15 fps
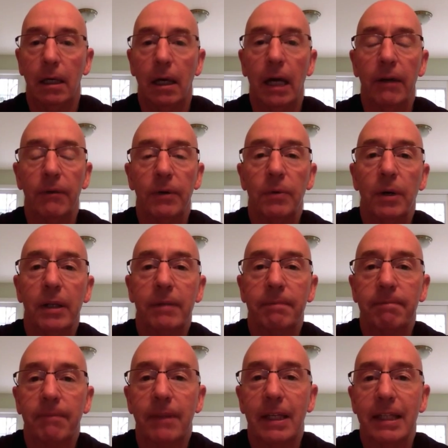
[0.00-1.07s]
Hi, everyone.
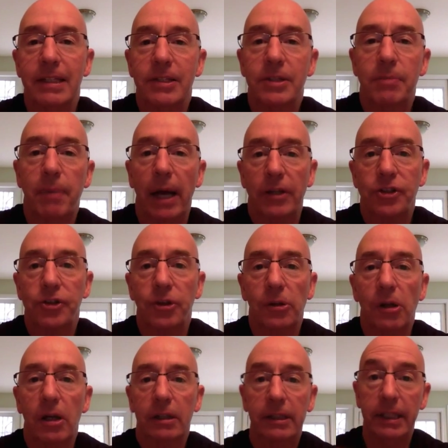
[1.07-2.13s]
It's Pat
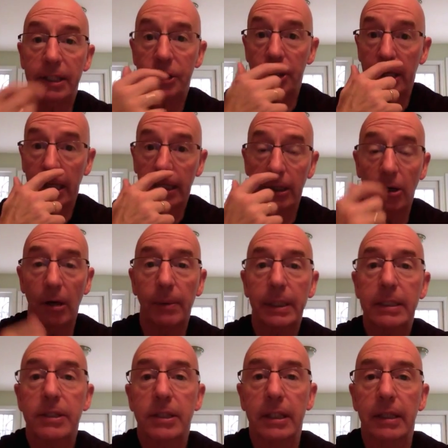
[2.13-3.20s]
Sherlock teaching
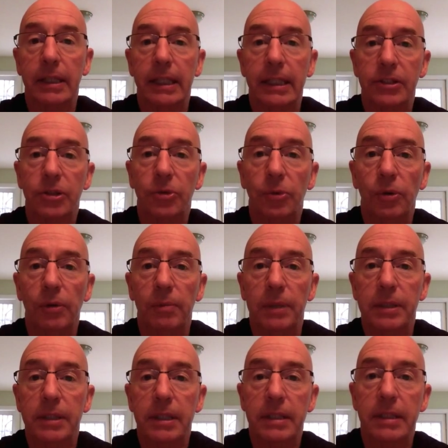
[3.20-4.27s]
economics in the School of
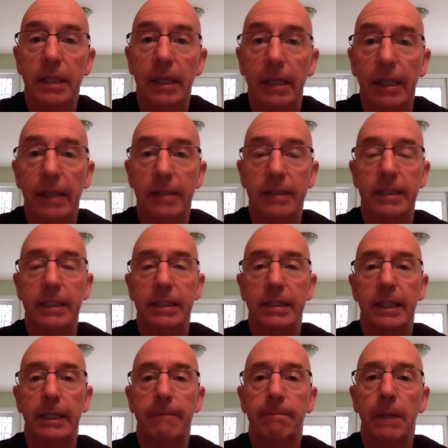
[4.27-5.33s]
Business at
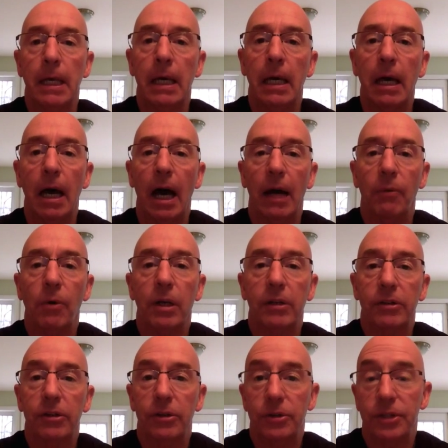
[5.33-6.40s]
NSCC. I wanted
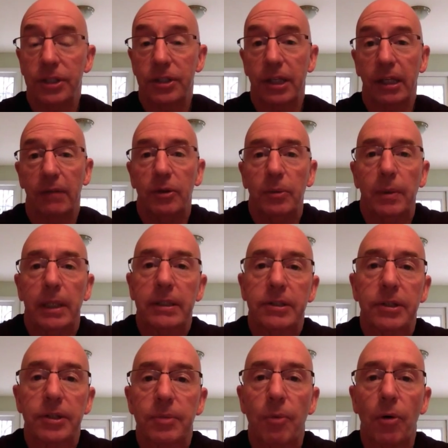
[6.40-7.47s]
to just take a few
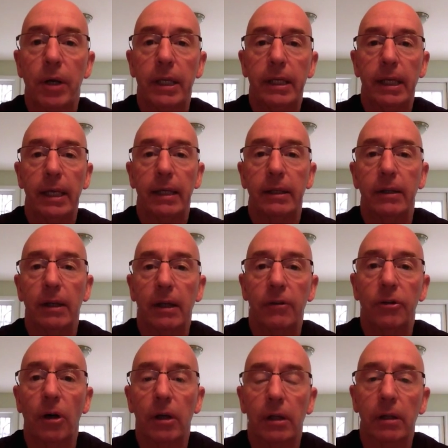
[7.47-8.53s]
minutes this morning and
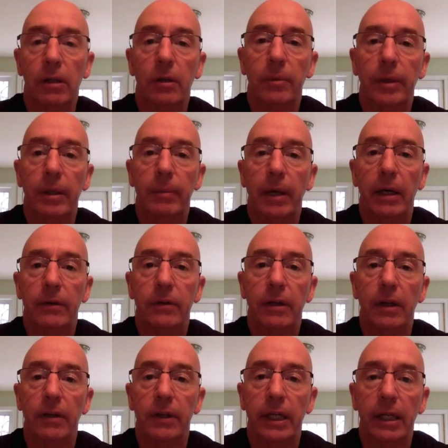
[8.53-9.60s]
talk a little bit about
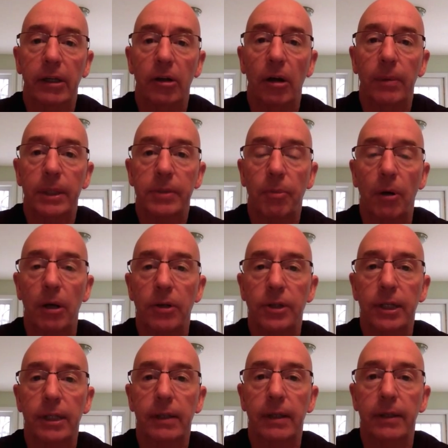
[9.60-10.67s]
the economics
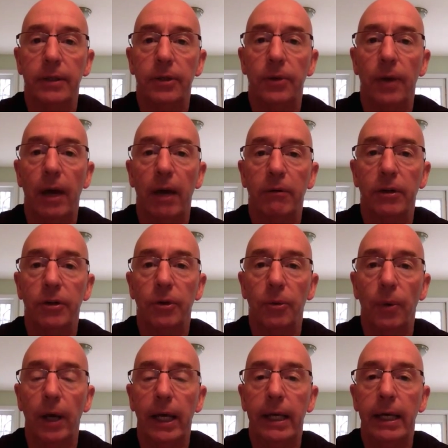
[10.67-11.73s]
project that you have
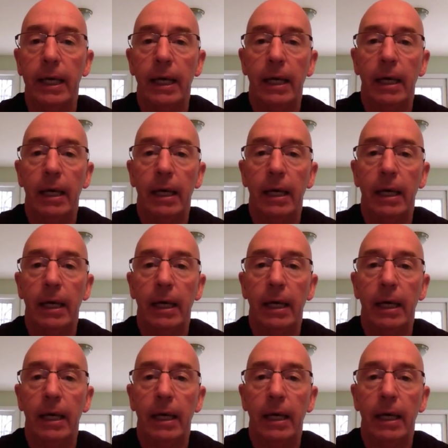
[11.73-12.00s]
underway.